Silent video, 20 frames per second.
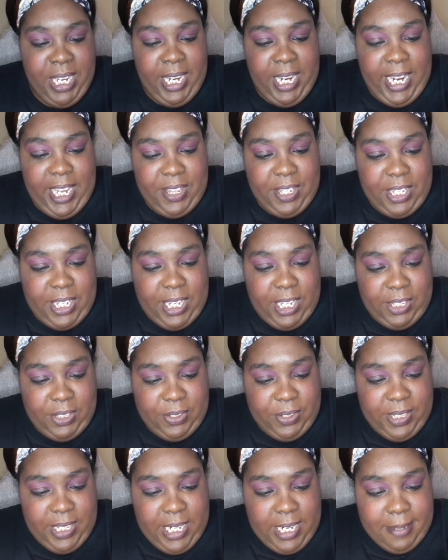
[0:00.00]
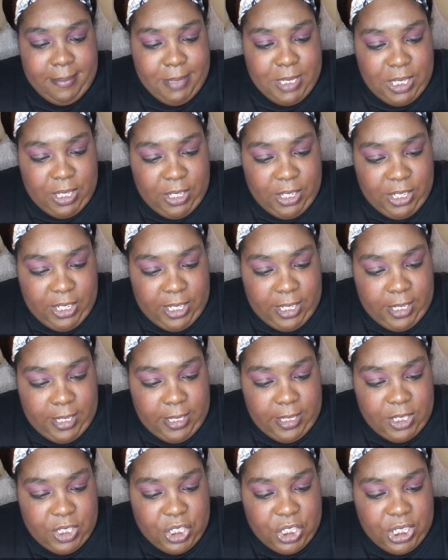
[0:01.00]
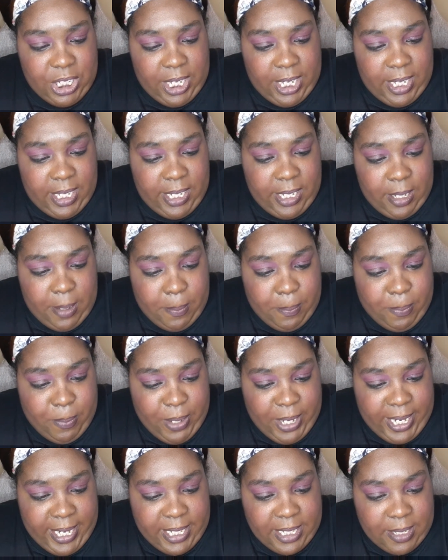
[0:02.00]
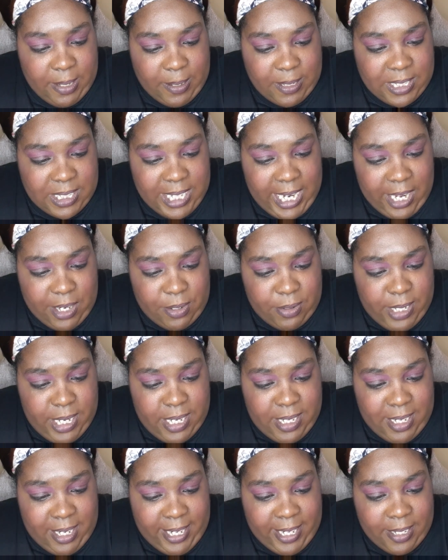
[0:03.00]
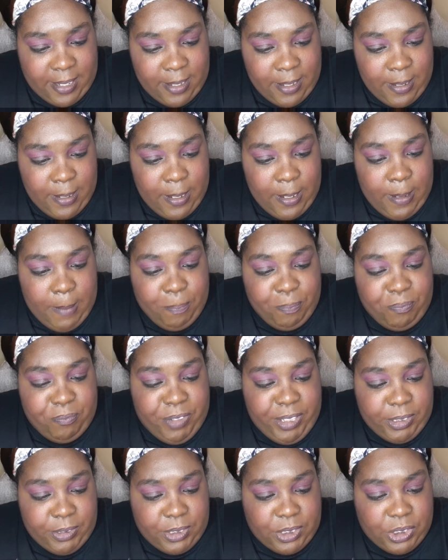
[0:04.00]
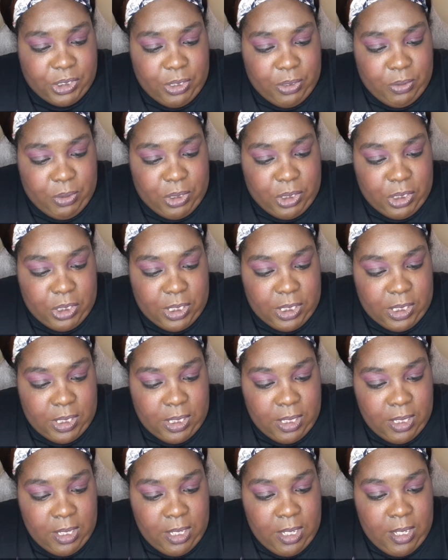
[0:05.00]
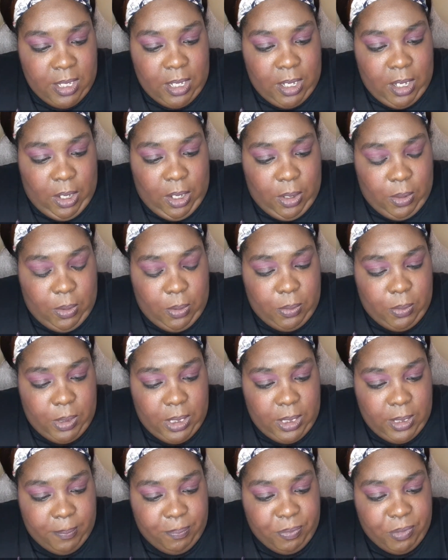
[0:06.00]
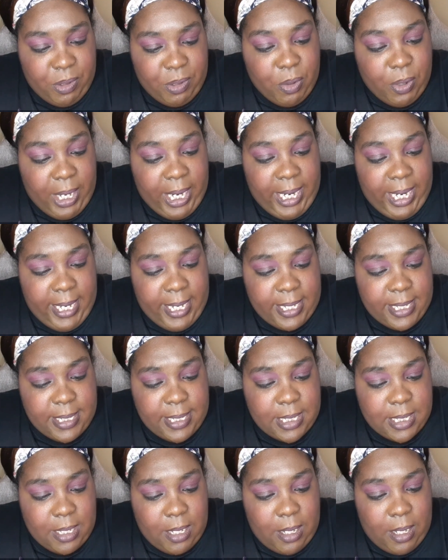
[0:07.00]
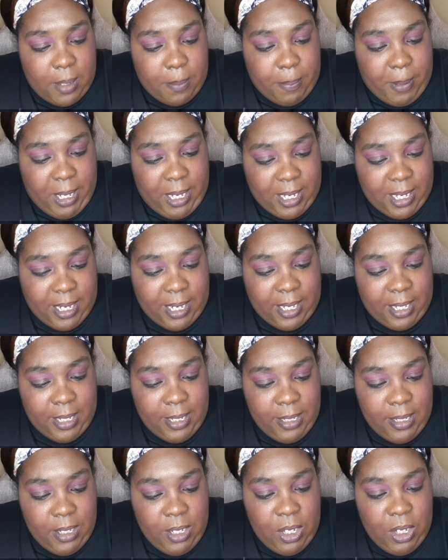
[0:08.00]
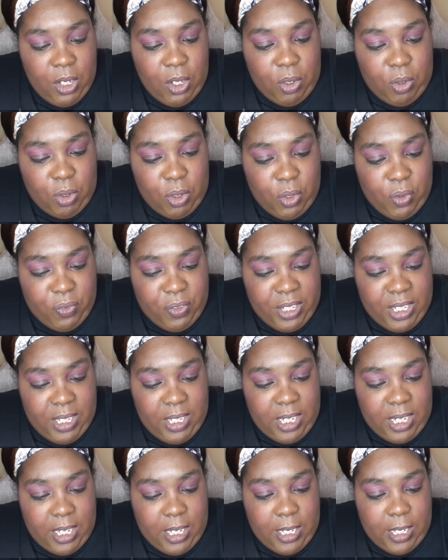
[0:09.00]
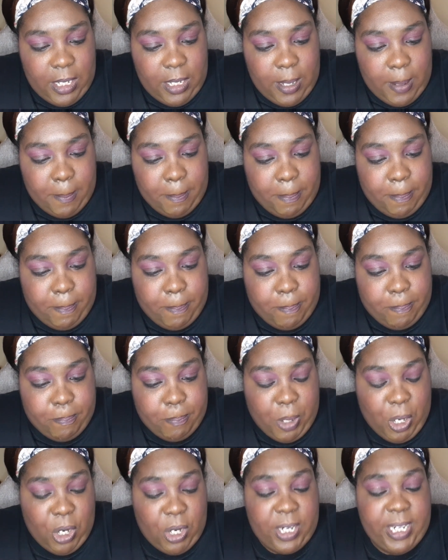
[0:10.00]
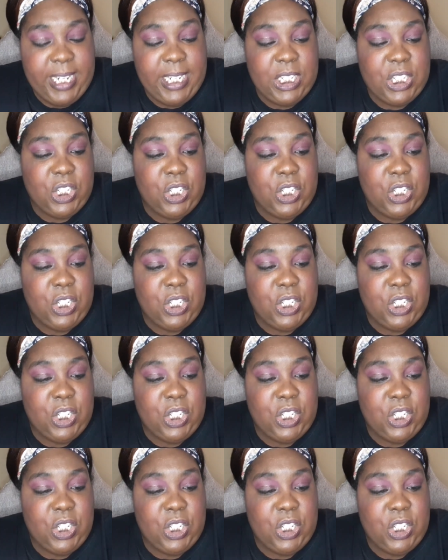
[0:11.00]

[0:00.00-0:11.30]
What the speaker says: And the color names are Shining a Bright, Saturday Night, Feel So Good, Hands Up High, Groovin', and Parties